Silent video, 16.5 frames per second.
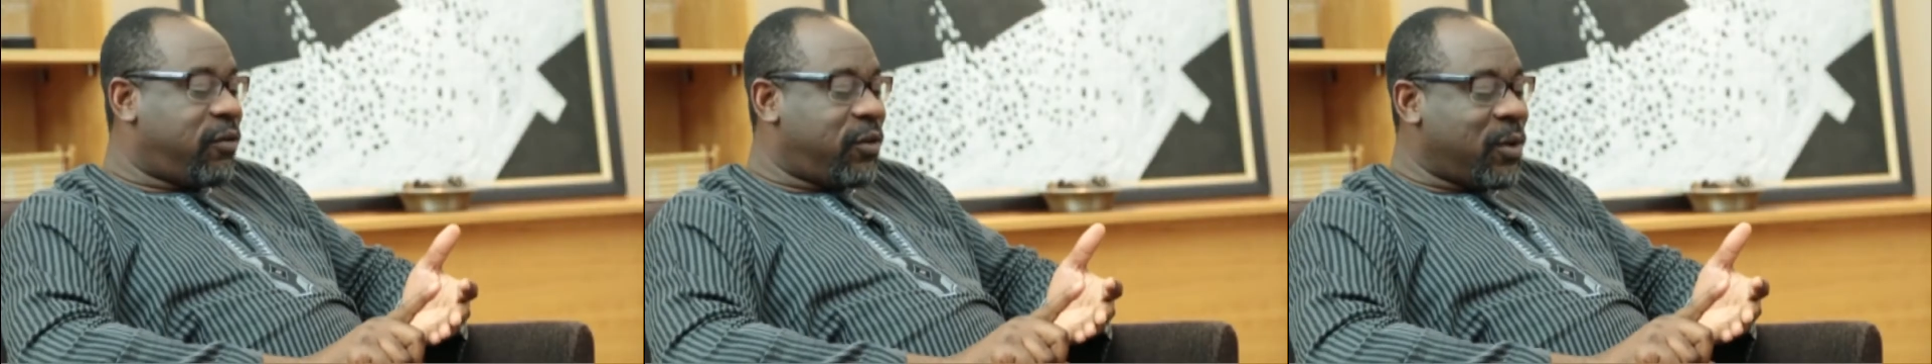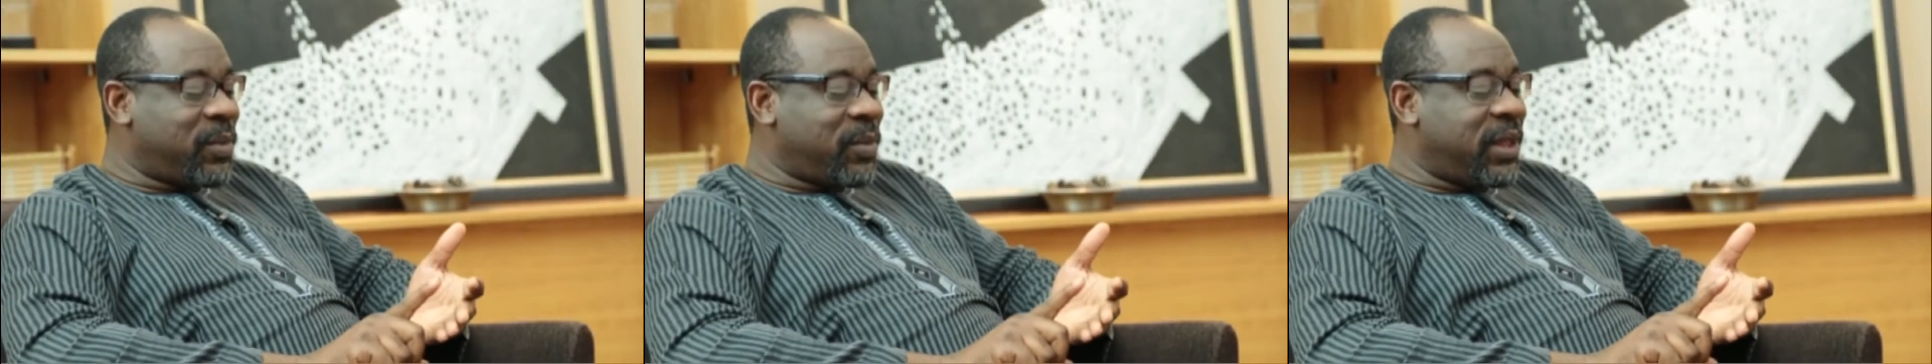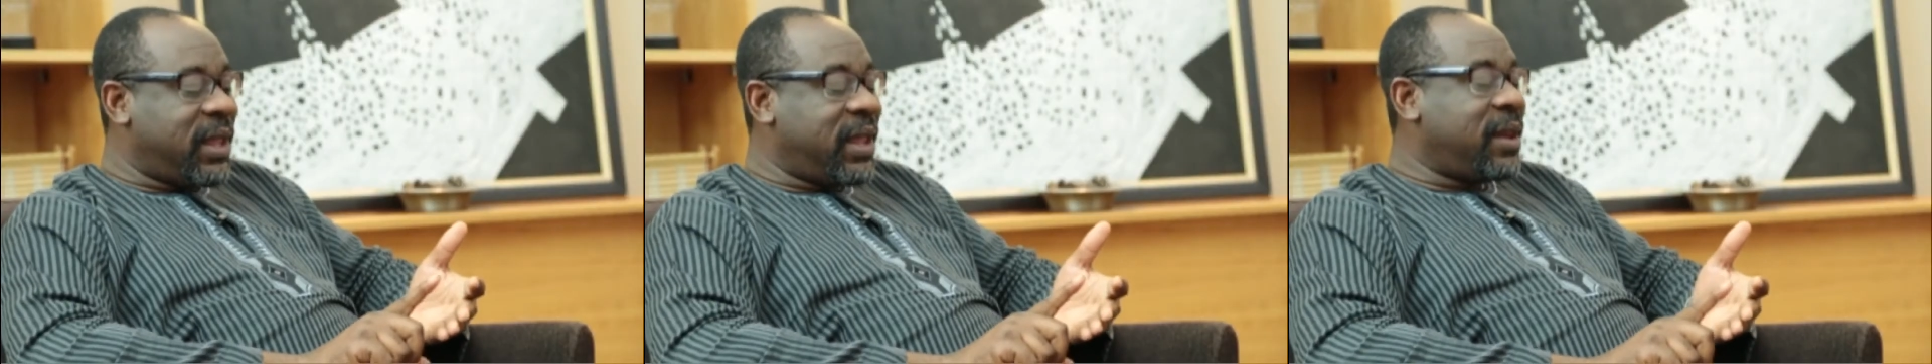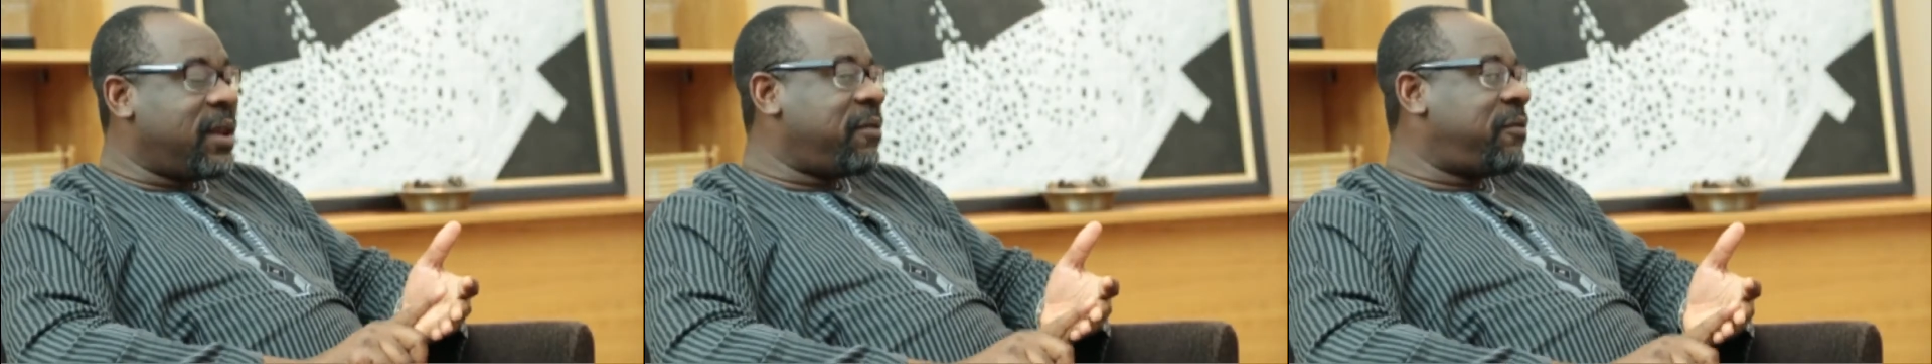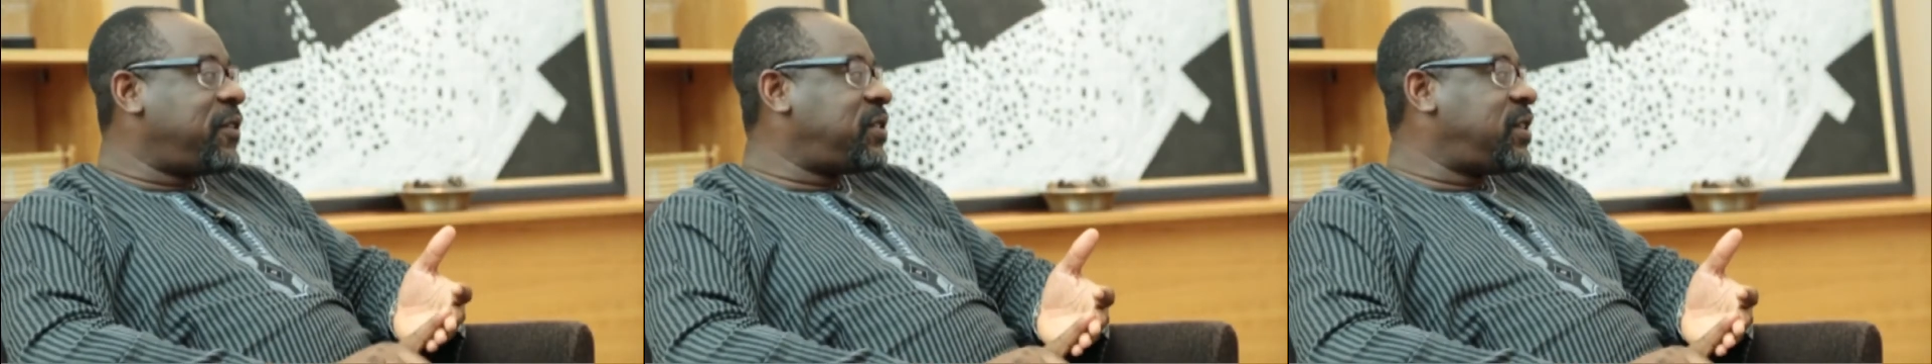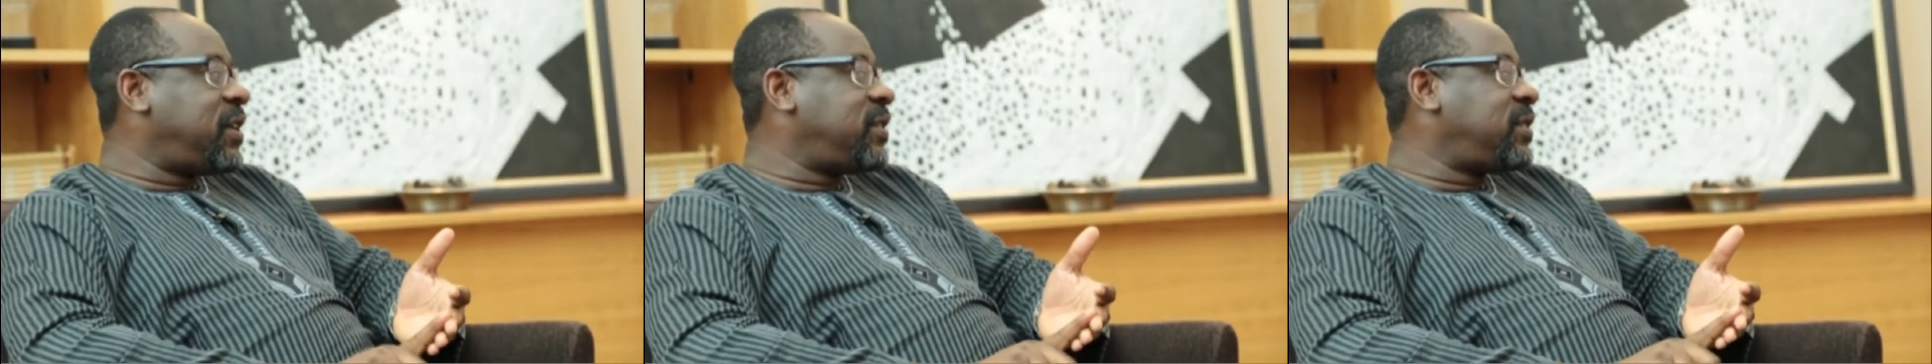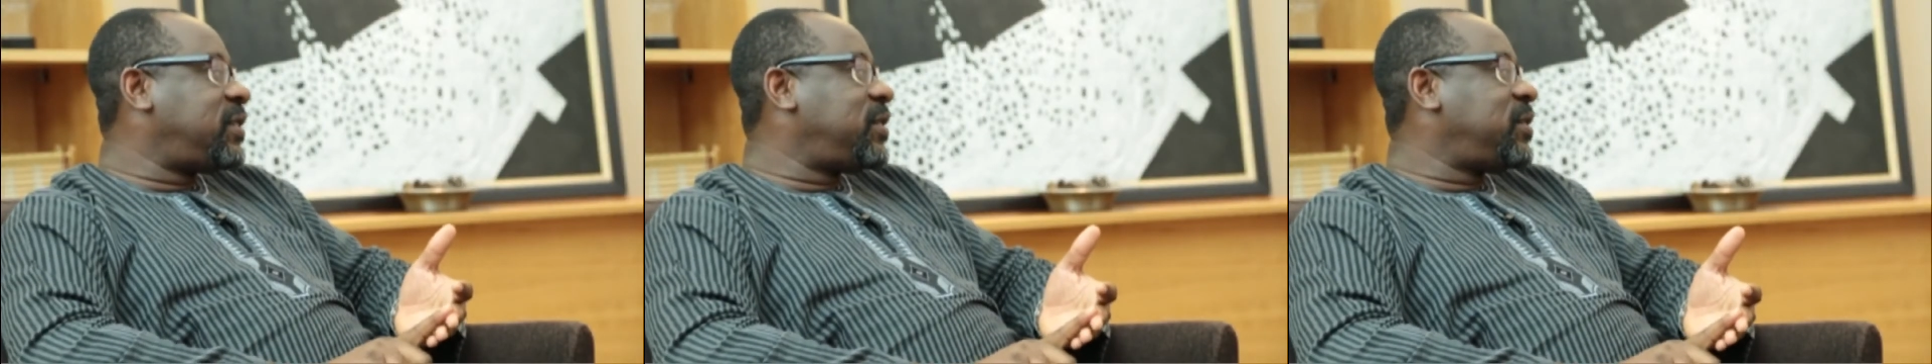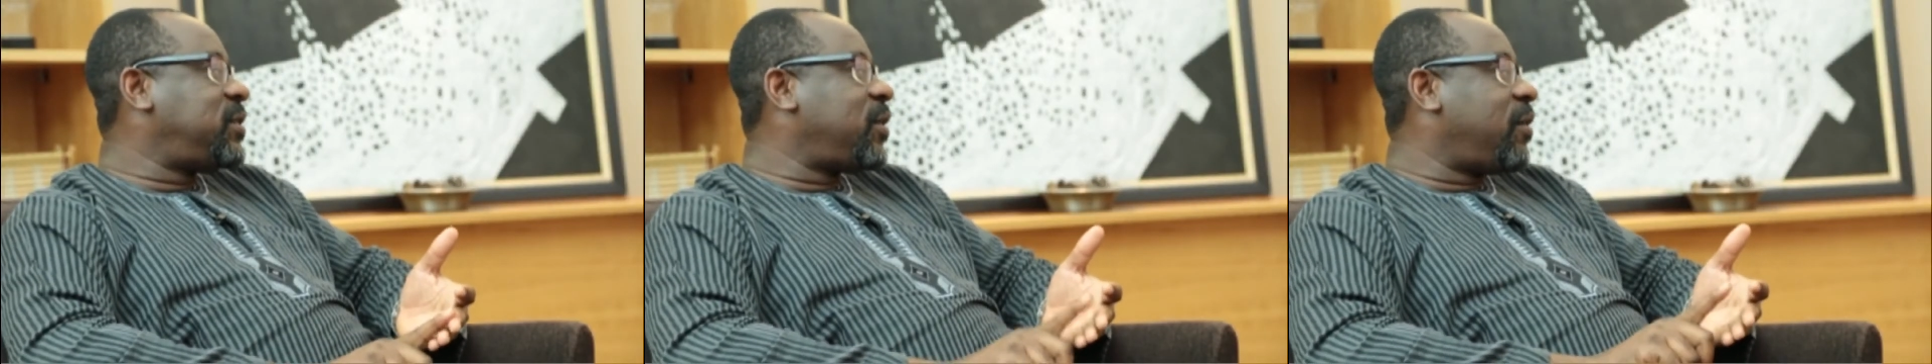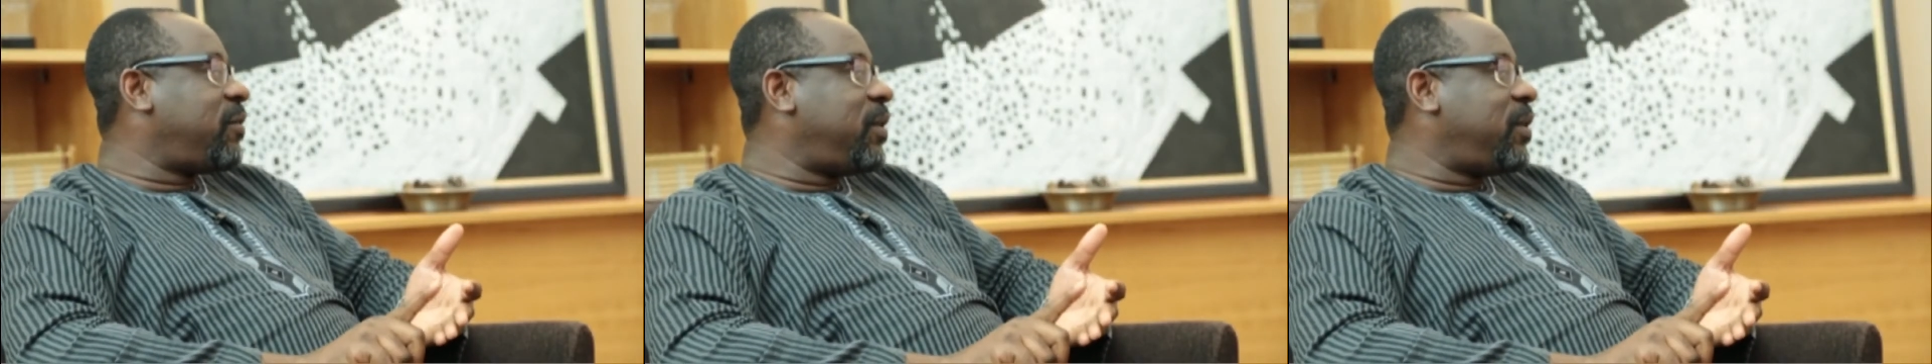from the inefficiencies